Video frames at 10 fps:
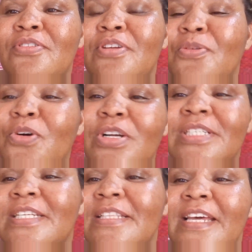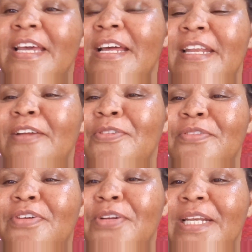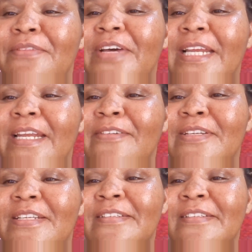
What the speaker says: Watch till the end and you'll find out.